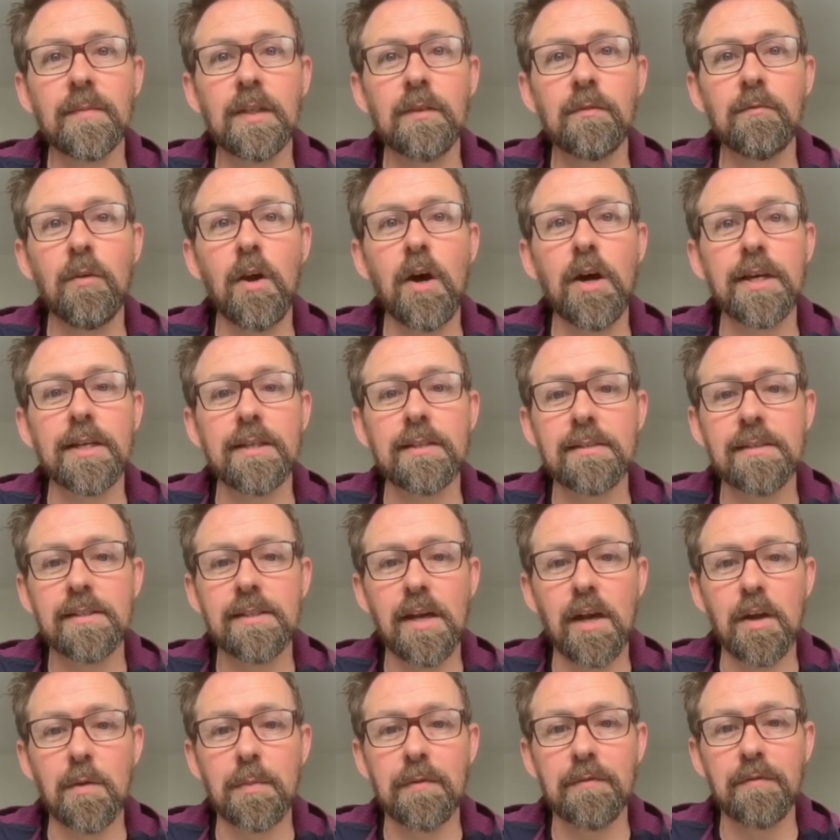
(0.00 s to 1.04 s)
Right.
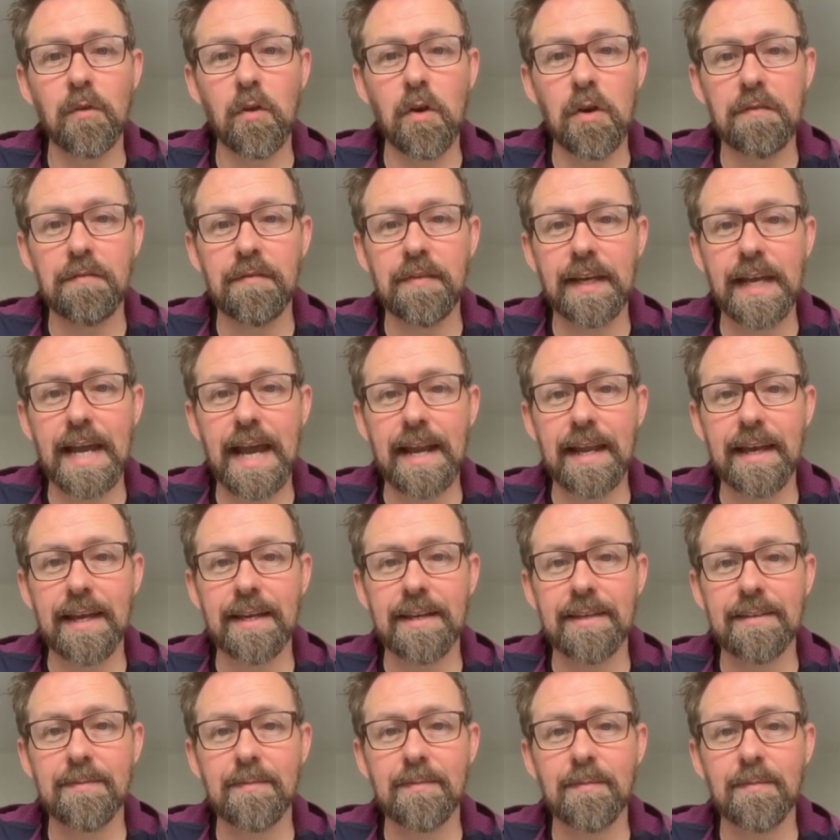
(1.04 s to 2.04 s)
So before I forget it,